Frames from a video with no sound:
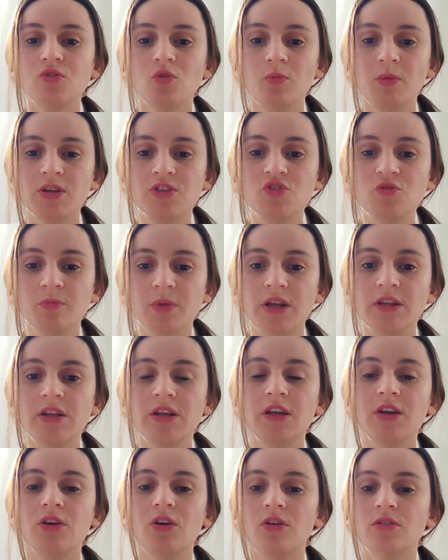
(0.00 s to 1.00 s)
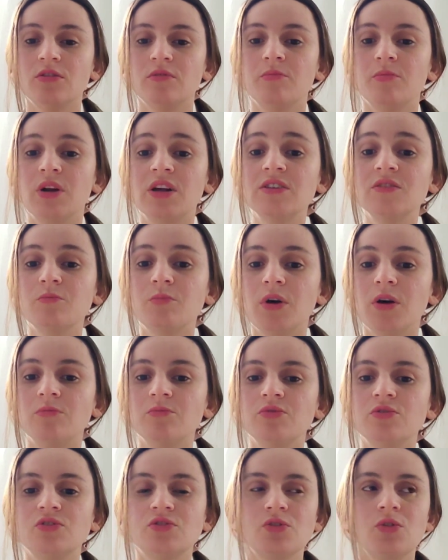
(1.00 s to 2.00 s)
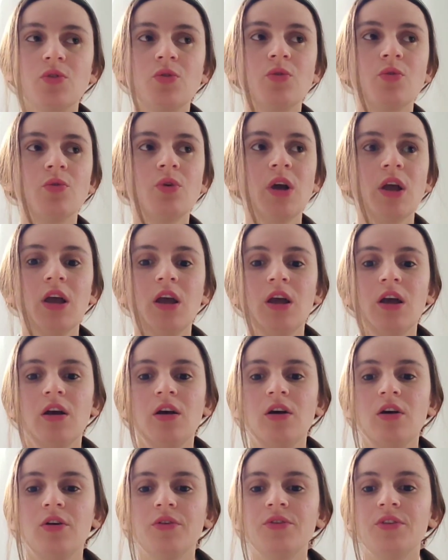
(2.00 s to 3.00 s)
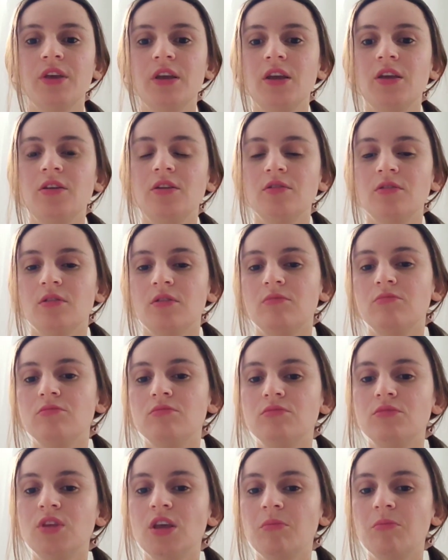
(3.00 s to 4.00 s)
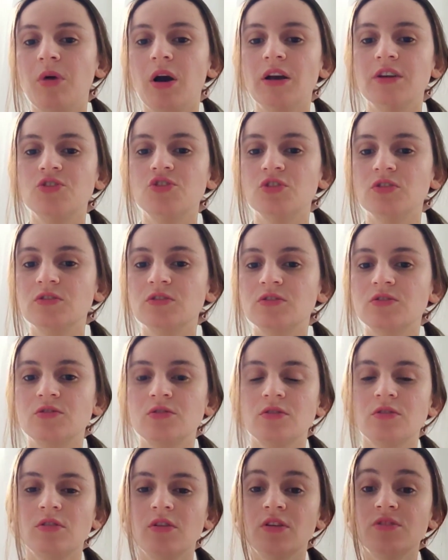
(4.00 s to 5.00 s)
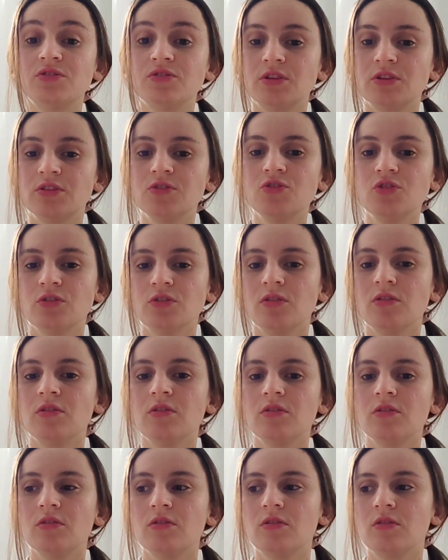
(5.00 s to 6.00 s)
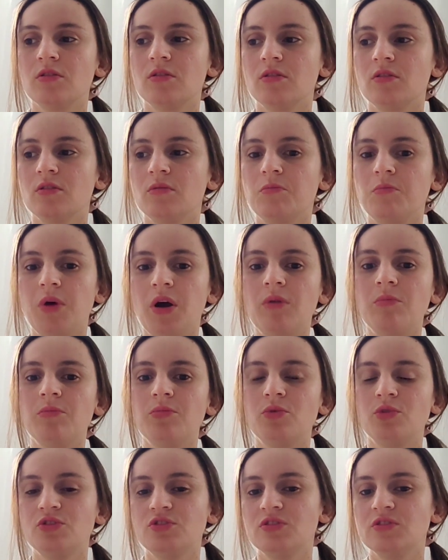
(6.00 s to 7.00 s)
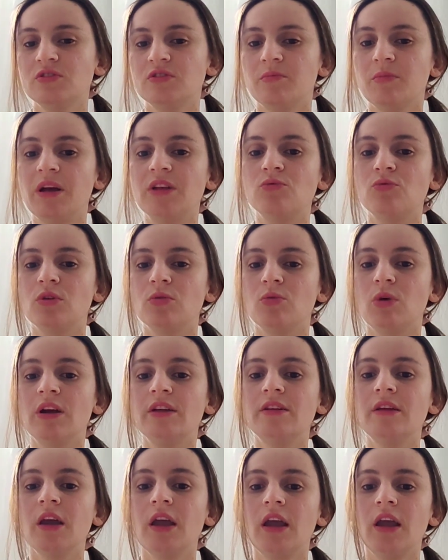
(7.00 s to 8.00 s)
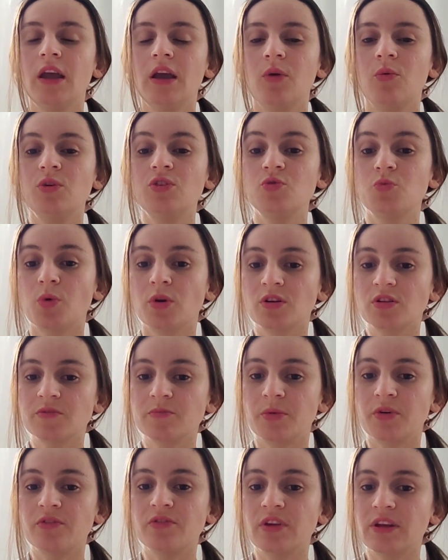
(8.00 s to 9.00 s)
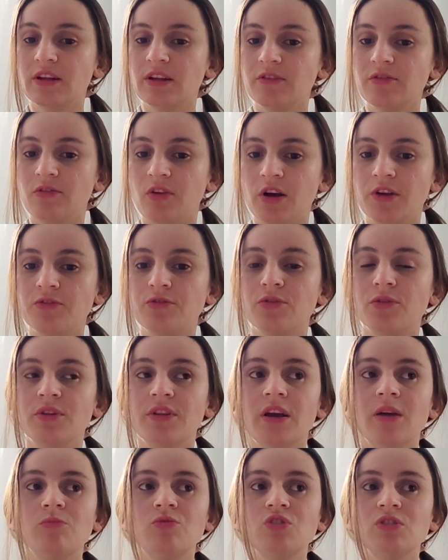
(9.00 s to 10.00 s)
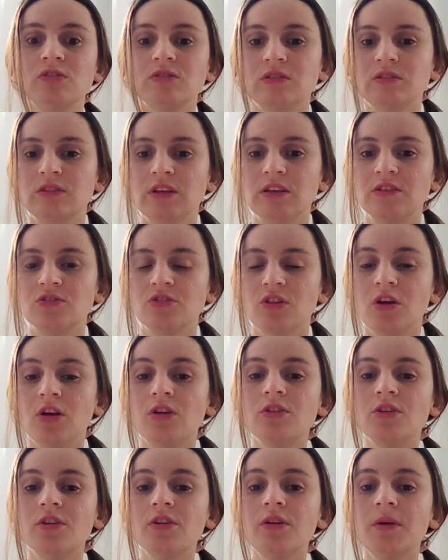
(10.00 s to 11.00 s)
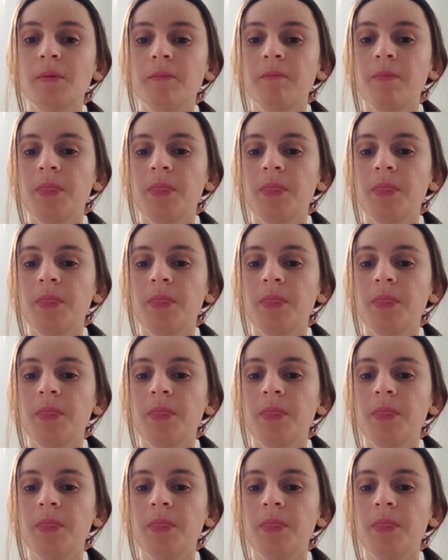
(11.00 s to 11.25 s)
so much money on breast pumps, so they buy just a traditional pump, which is the manual one, which works perfectly fine for them, just it takes longer.